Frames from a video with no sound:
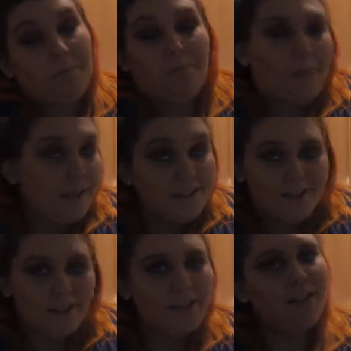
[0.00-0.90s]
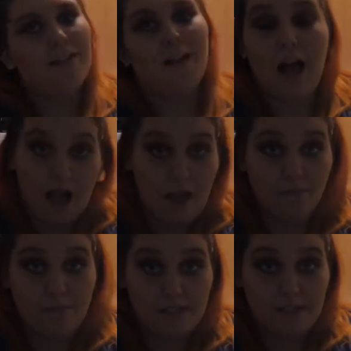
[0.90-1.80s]
but I'm
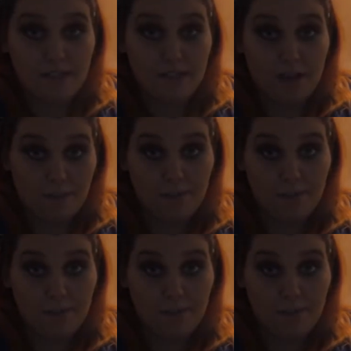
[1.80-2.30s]
busy. I'm a